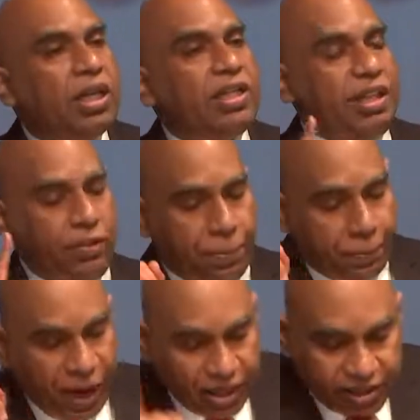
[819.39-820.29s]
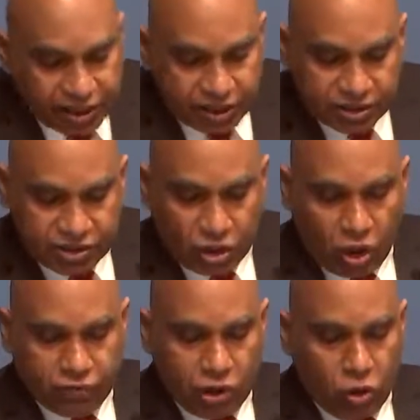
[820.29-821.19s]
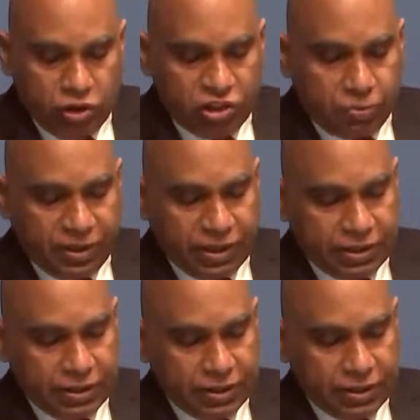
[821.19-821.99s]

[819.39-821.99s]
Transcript: They were partakers of the Holy Spirit,